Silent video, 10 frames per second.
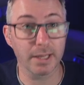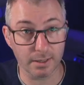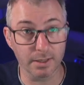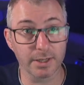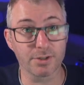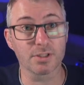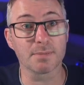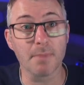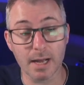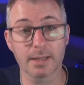
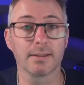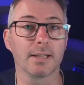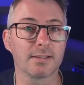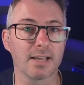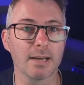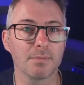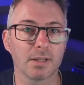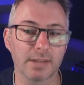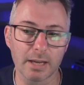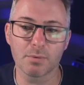clinicians marking the exam,
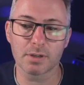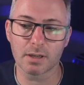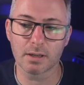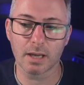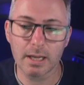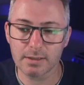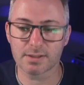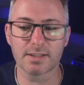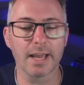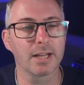that they would
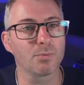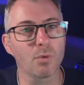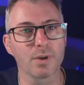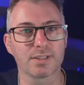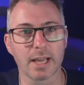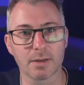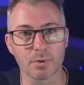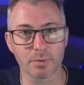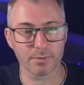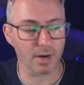understand what we're saying
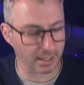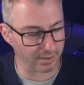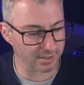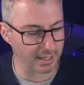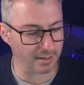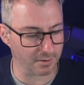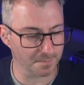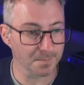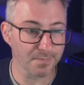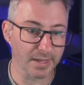when we're writing this out.
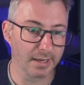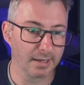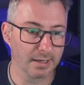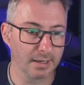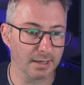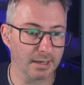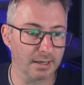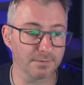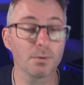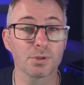
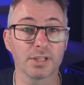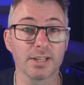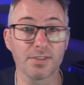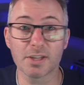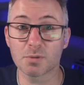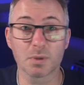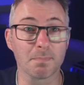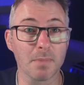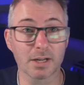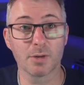Unfortunately, this would
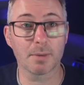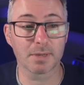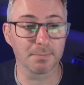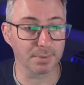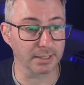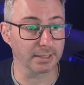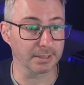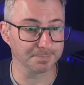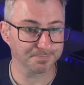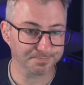muck you up
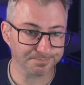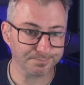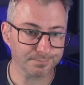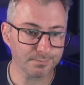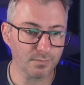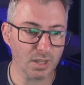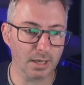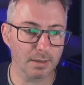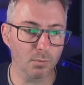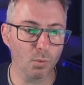completely.
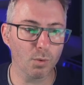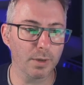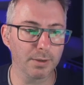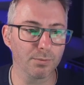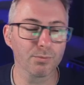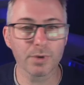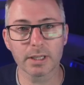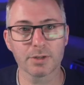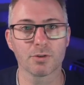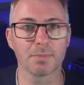What we
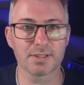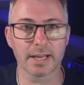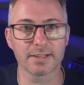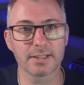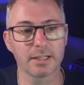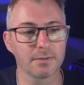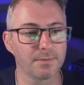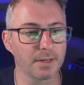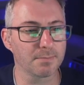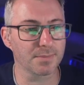really should be saying, instead
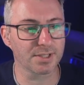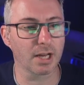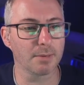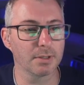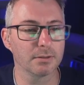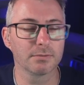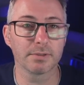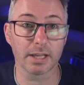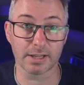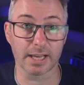of SABA,
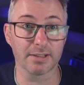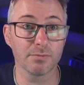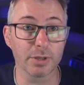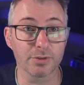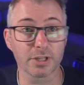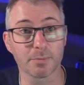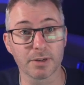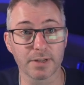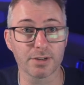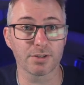and again, we're using an
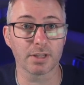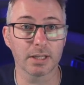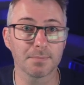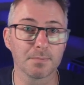abbreviation there,